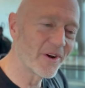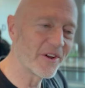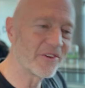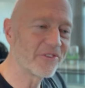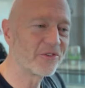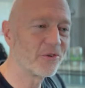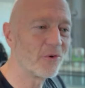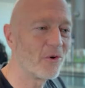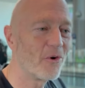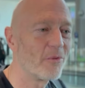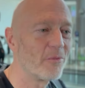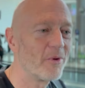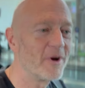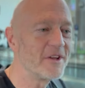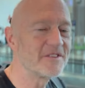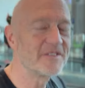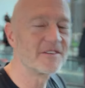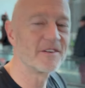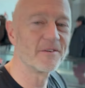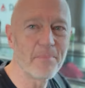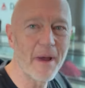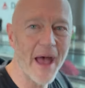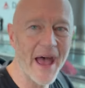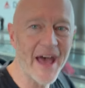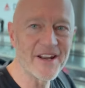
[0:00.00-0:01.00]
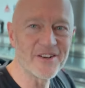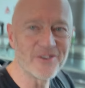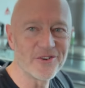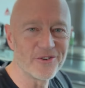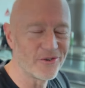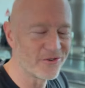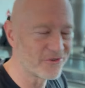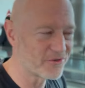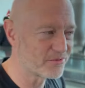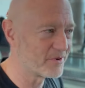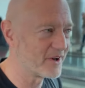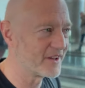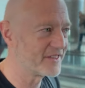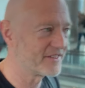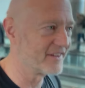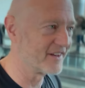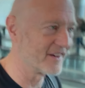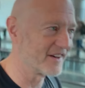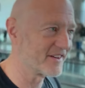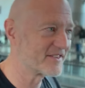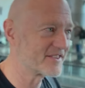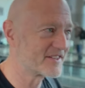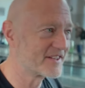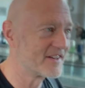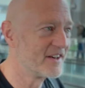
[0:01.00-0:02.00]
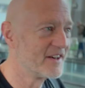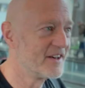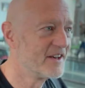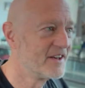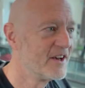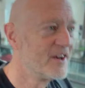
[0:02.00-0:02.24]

I said, well, what's the bad news with this?